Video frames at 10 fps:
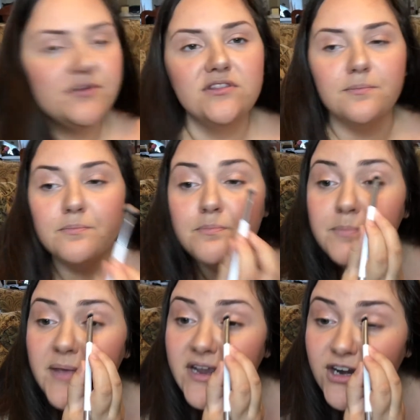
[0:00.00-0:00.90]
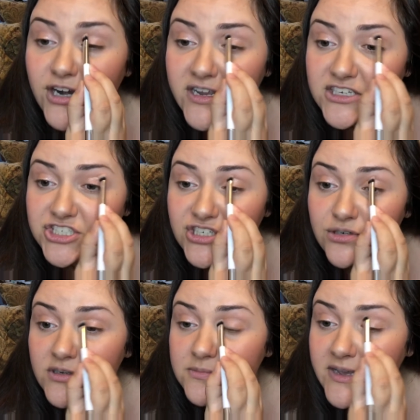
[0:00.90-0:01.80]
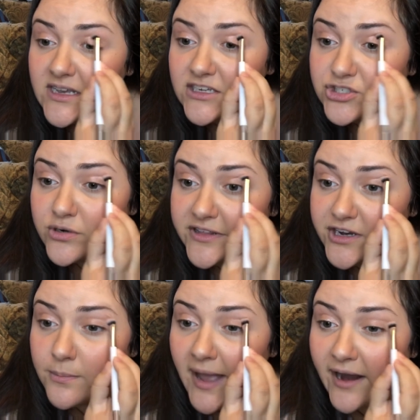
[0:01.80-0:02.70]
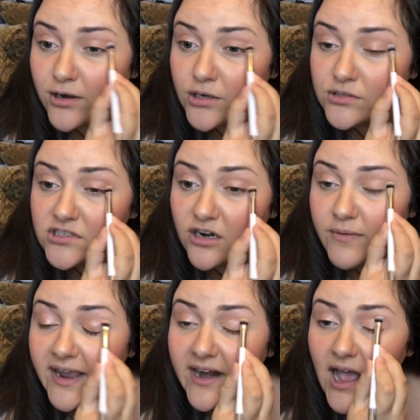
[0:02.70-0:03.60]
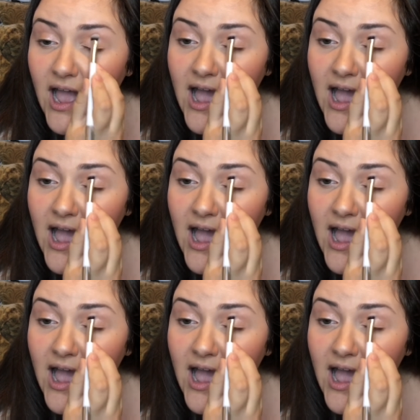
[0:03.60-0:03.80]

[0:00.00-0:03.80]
but the bigger issue is making sure that your macros are right,